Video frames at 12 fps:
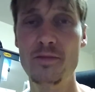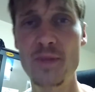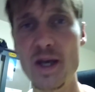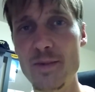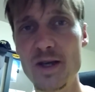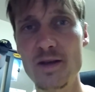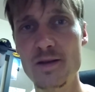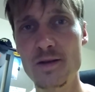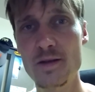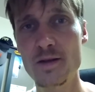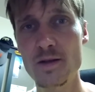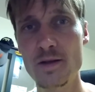Maybe.
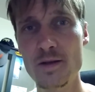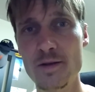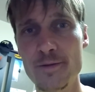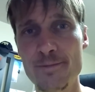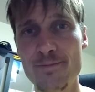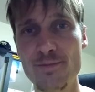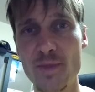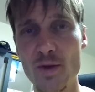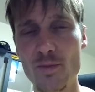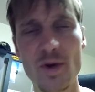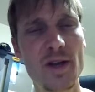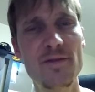
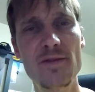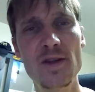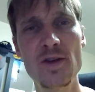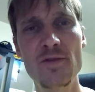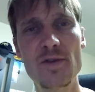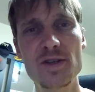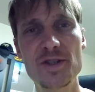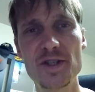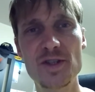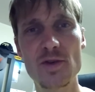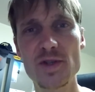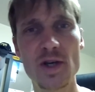What if the universe
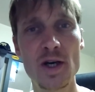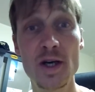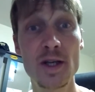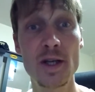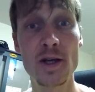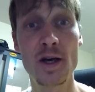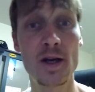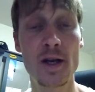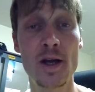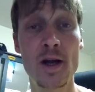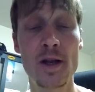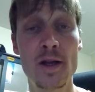just goes on and on
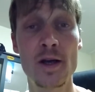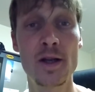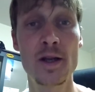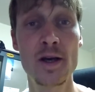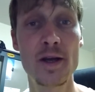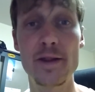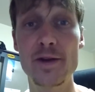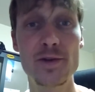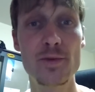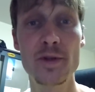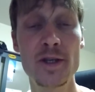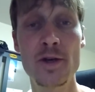and on and on and on?
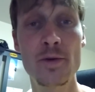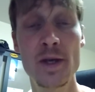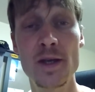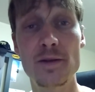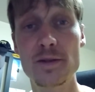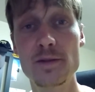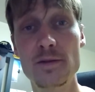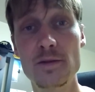There's really no end.